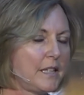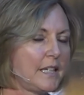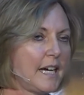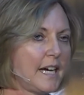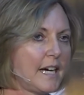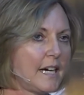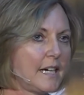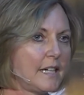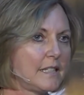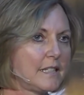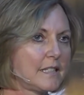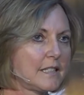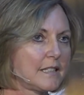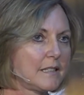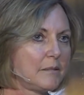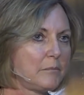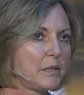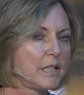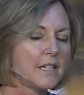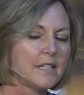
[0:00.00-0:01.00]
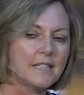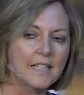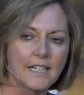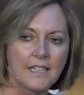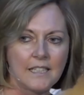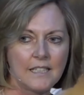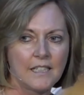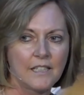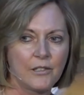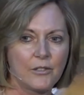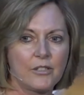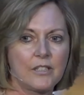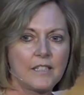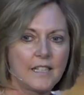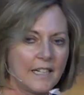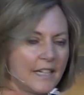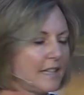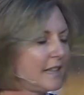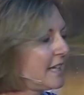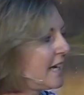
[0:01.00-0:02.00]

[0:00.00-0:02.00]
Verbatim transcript: that because I didn't understand